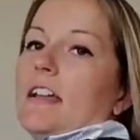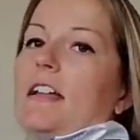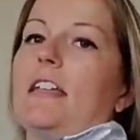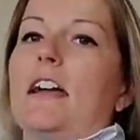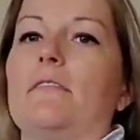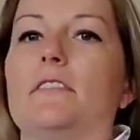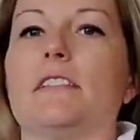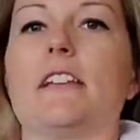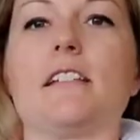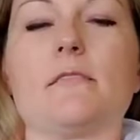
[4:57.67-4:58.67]
and have
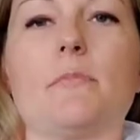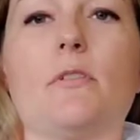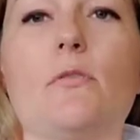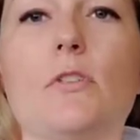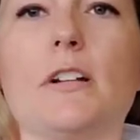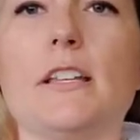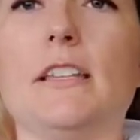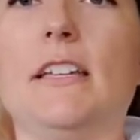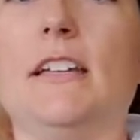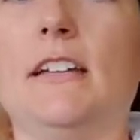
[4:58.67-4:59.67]
to size up
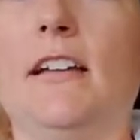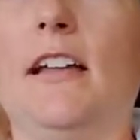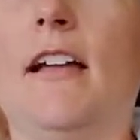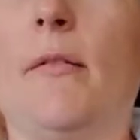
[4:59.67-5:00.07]
accordingly.